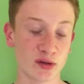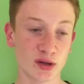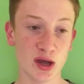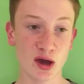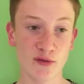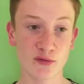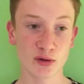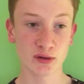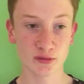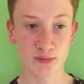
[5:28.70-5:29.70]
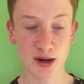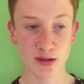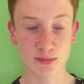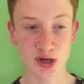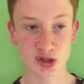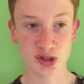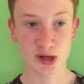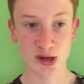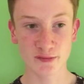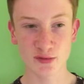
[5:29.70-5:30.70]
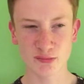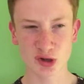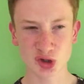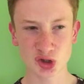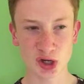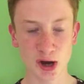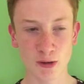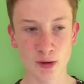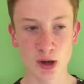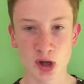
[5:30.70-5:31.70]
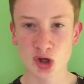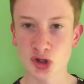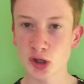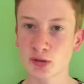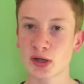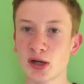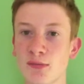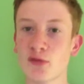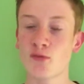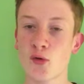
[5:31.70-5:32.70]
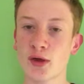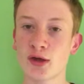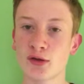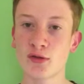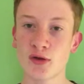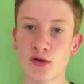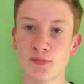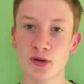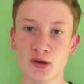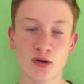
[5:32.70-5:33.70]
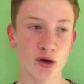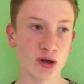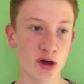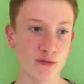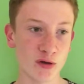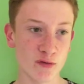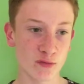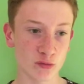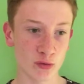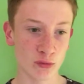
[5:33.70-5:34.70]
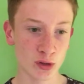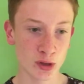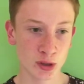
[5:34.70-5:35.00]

yeah, I thought he was the man of the match today. I thought Martial showed glimmers of what he could do, but not enough overall.